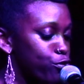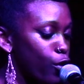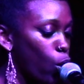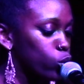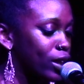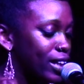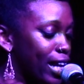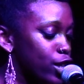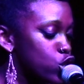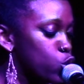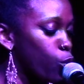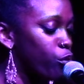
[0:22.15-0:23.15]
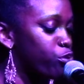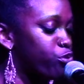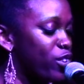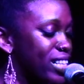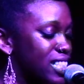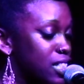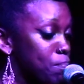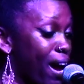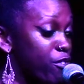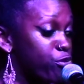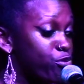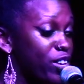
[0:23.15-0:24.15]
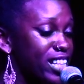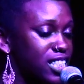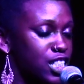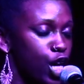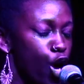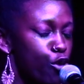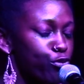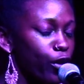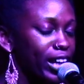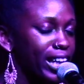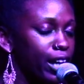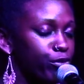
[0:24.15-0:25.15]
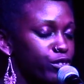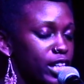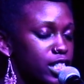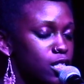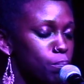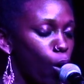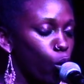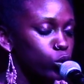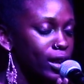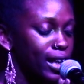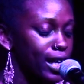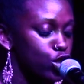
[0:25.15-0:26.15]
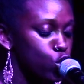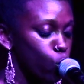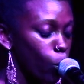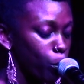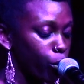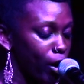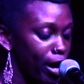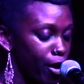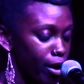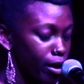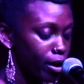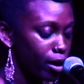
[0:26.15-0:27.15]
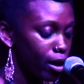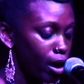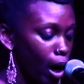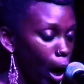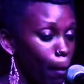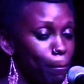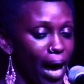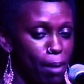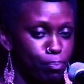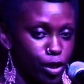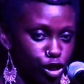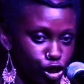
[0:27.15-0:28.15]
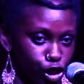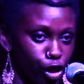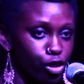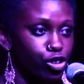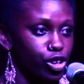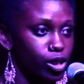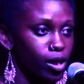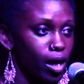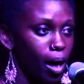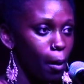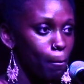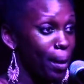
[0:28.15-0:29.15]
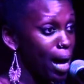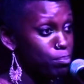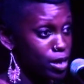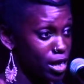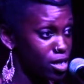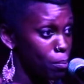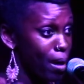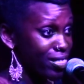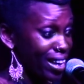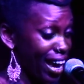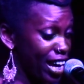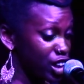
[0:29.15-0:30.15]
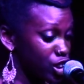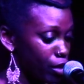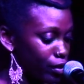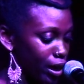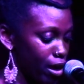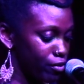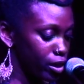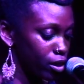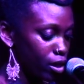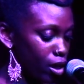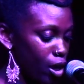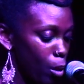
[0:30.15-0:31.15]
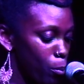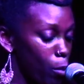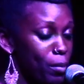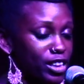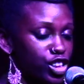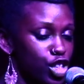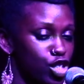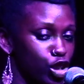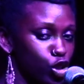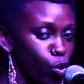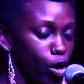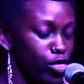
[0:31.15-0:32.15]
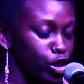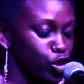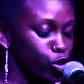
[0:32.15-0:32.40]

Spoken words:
folded into a fist, my fist forgiveness molded into a prayer. A Baptist church, baptism at the age of 11, permission to join the